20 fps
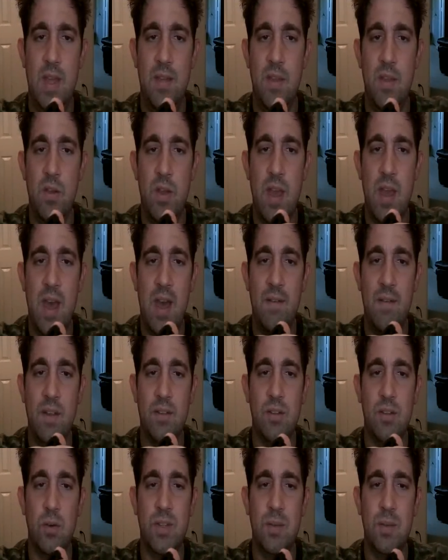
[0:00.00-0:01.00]
and there you have
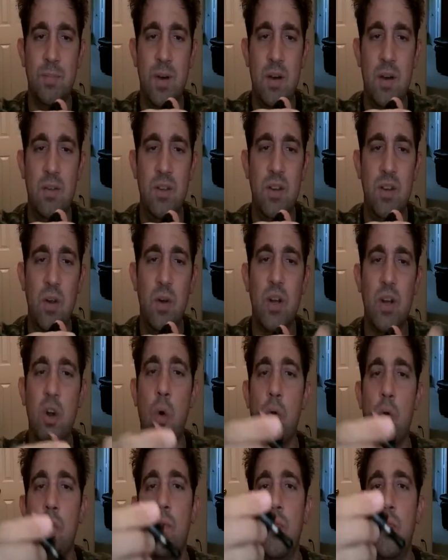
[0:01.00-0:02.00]
it. So it's about, you know, a
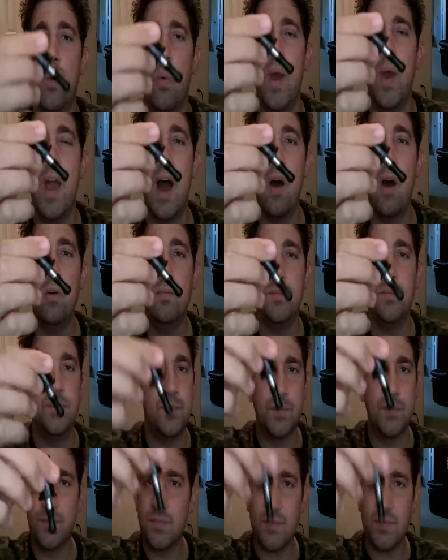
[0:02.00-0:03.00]
quarter of the way out.
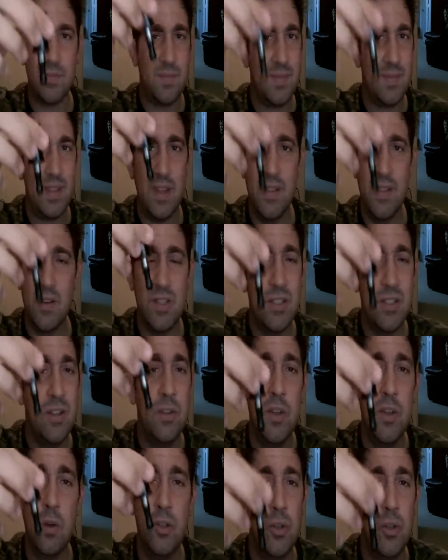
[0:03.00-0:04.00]
There's
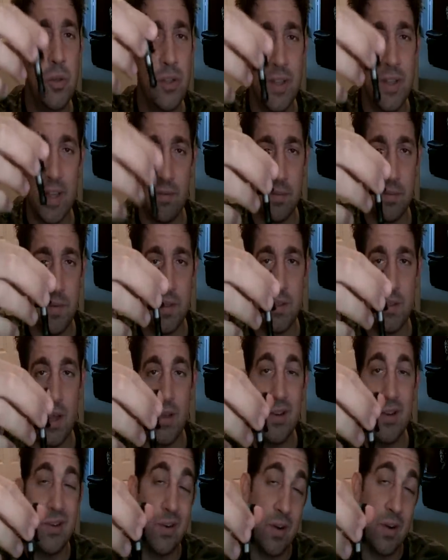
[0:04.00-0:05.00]
still no juice leaking from this
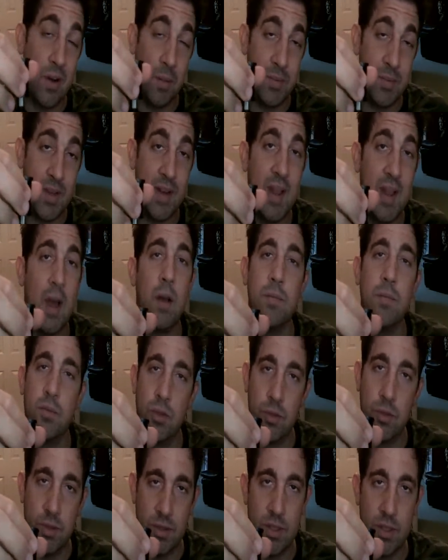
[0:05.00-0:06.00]
side. You turn it upside down,
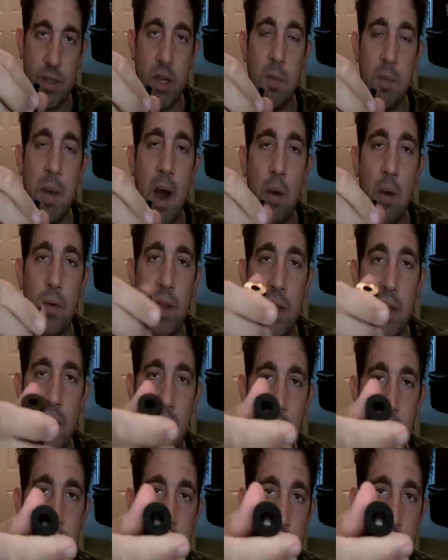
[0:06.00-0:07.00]
juice is going to come out.
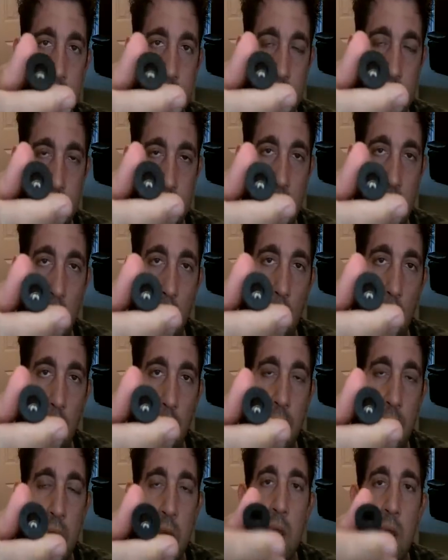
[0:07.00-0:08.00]
I mean, because there's the hole.
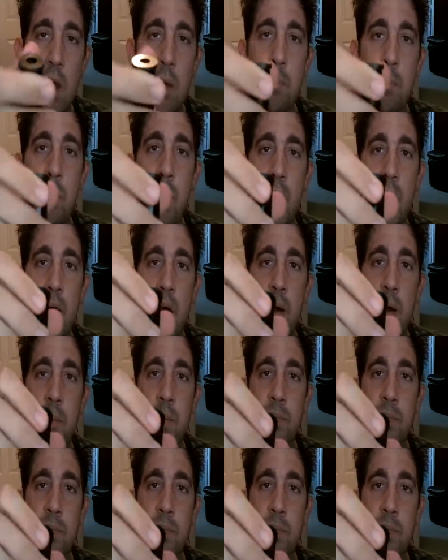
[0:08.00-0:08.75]
But